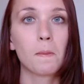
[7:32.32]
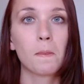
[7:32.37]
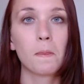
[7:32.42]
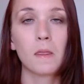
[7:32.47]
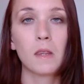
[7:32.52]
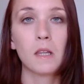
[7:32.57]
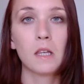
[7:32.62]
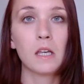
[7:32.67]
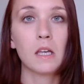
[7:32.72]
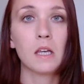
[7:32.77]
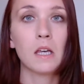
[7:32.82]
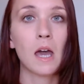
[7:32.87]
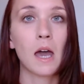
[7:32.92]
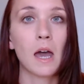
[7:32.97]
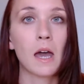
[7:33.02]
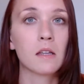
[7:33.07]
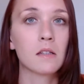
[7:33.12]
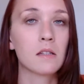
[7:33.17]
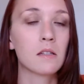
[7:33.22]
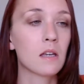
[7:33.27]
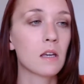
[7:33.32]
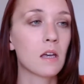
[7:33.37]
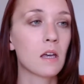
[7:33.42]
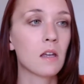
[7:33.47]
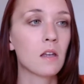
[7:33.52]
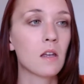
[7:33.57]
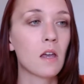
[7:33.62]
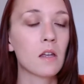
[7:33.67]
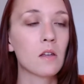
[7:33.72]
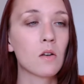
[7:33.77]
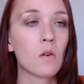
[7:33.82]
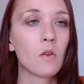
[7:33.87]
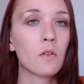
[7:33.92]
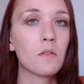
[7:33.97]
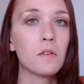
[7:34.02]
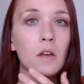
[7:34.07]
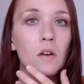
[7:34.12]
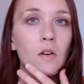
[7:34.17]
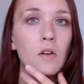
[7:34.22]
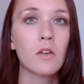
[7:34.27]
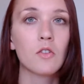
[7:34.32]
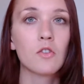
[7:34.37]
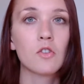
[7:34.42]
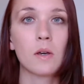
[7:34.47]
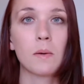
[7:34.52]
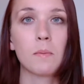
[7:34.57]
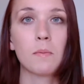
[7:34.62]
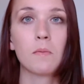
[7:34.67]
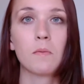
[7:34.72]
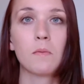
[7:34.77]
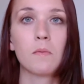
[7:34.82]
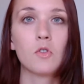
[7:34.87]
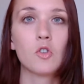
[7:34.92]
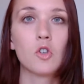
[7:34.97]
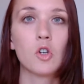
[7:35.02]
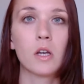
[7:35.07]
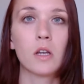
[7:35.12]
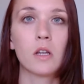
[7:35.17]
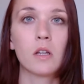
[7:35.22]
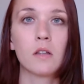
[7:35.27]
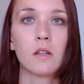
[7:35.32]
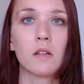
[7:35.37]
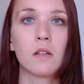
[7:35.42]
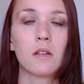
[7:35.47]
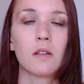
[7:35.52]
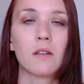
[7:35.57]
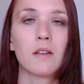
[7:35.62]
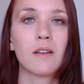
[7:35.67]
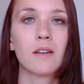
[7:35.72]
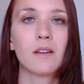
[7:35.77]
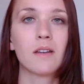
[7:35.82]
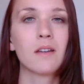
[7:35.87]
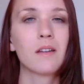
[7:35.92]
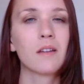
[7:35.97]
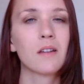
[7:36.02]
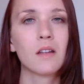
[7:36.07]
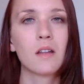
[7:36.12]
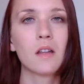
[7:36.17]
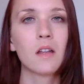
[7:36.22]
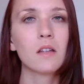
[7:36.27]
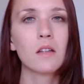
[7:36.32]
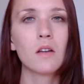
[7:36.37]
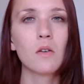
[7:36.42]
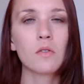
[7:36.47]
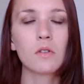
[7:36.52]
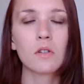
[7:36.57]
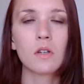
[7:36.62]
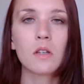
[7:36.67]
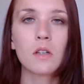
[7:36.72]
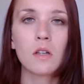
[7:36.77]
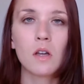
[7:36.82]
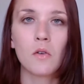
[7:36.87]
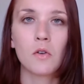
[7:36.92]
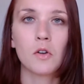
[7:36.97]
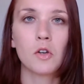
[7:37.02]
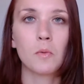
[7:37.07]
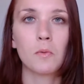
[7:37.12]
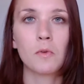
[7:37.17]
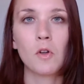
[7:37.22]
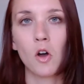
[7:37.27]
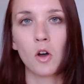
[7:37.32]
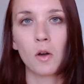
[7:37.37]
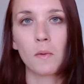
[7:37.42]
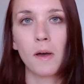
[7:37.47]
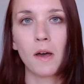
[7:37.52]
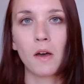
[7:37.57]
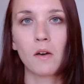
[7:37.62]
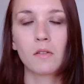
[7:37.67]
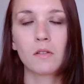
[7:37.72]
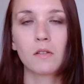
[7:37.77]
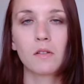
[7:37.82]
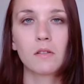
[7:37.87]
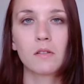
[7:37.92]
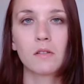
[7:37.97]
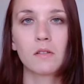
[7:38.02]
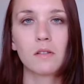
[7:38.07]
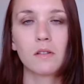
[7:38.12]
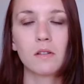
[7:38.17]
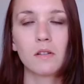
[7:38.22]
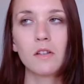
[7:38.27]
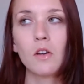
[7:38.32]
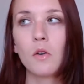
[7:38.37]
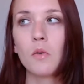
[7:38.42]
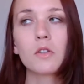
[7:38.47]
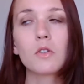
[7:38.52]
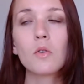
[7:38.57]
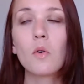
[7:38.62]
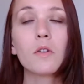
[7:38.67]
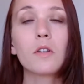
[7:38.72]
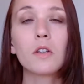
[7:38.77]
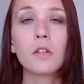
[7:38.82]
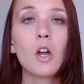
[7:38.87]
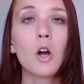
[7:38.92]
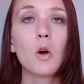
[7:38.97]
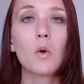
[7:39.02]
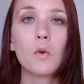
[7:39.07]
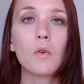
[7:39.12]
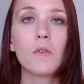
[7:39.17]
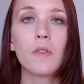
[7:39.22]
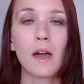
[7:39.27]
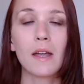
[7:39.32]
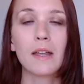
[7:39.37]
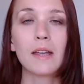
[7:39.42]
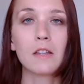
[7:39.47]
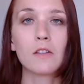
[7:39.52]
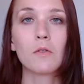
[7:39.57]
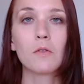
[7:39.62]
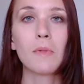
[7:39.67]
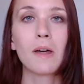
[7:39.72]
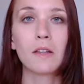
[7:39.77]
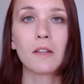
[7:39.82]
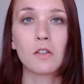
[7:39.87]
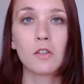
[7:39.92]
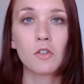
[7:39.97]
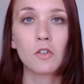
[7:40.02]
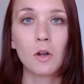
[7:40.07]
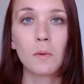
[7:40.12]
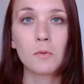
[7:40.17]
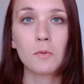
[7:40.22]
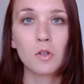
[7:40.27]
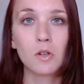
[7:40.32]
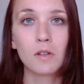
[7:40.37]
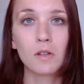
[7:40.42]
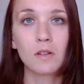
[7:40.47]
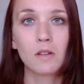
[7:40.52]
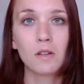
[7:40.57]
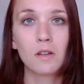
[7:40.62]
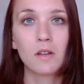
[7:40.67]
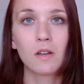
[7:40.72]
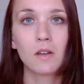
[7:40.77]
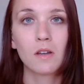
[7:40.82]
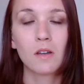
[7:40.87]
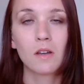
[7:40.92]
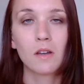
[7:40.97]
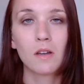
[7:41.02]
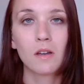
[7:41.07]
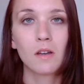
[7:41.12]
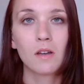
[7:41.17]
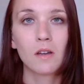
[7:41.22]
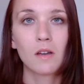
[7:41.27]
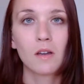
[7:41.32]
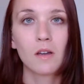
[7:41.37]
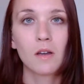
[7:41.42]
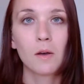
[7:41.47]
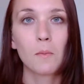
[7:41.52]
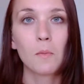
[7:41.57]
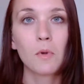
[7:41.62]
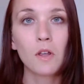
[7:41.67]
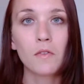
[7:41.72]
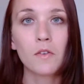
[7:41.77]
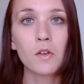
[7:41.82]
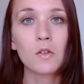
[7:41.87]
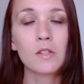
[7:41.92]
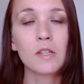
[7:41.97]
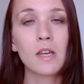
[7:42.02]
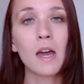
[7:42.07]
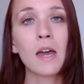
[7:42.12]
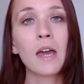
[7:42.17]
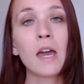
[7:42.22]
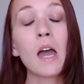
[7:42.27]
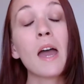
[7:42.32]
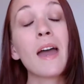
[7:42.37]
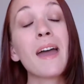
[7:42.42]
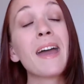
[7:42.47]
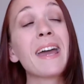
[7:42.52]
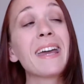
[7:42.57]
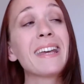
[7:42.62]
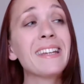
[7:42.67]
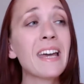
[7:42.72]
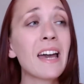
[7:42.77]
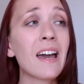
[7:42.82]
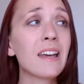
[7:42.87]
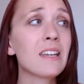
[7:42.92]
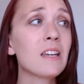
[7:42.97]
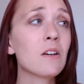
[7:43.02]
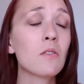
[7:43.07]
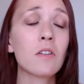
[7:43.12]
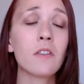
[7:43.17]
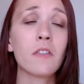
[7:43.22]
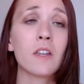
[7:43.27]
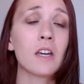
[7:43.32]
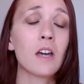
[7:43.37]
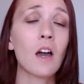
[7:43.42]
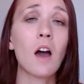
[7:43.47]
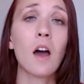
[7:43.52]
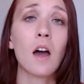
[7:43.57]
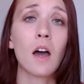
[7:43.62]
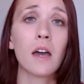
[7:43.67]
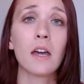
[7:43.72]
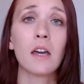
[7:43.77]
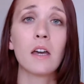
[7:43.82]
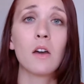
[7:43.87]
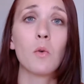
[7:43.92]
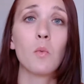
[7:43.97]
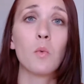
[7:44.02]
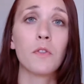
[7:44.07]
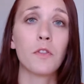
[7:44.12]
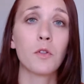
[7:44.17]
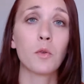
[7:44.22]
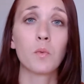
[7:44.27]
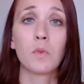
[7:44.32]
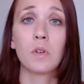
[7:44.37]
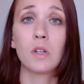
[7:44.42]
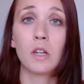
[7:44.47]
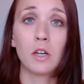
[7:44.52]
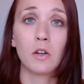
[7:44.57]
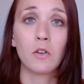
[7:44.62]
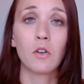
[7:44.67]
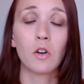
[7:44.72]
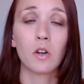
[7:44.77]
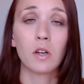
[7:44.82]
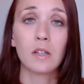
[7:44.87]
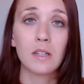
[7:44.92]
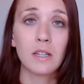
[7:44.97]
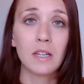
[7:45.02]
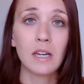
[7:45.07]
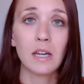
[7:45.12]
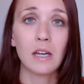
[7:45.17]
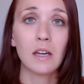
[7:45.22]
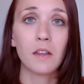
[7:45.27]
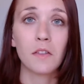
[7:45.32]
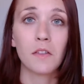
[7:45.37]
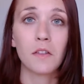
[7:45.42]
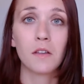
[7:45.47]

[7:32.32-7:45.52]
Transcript: he has an ordinary shaped chin. No one's going to know who you talk about. No one's going to know who that is from that description. But if you say, yeah, he was the guy with the really crooked teeth,